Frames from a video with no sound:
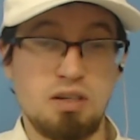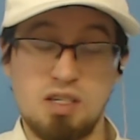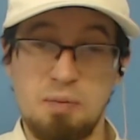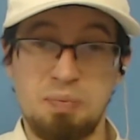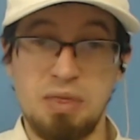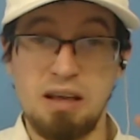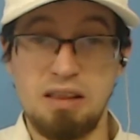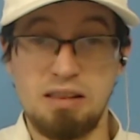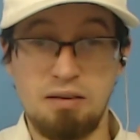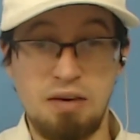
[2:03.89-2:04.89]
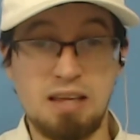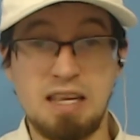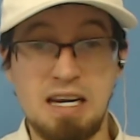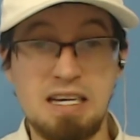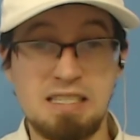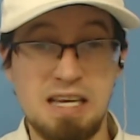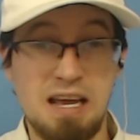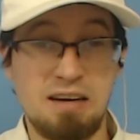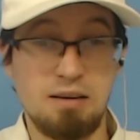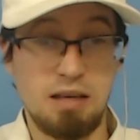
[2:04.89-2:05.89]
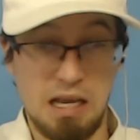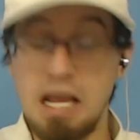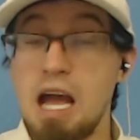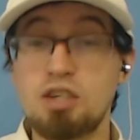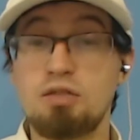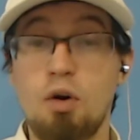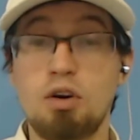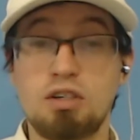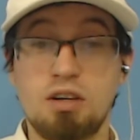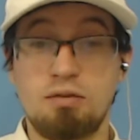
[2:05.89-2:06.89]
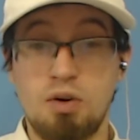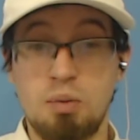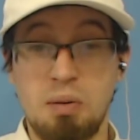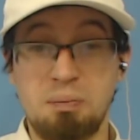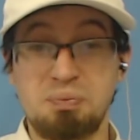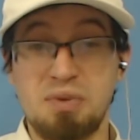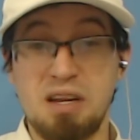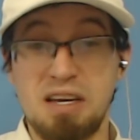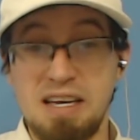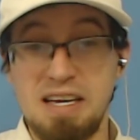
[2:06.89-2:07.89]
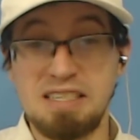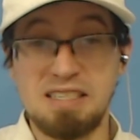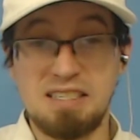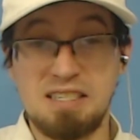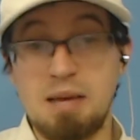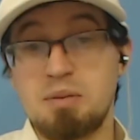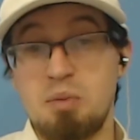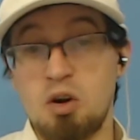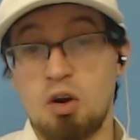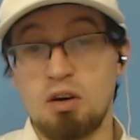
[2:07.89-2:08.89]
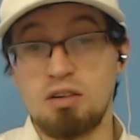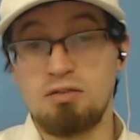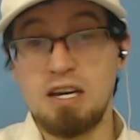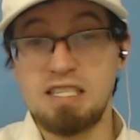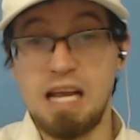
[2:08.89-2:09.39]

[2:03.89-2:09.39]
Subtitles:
So the fact that he said he actually voted to confirm him is a slap to Merrick Garland's face.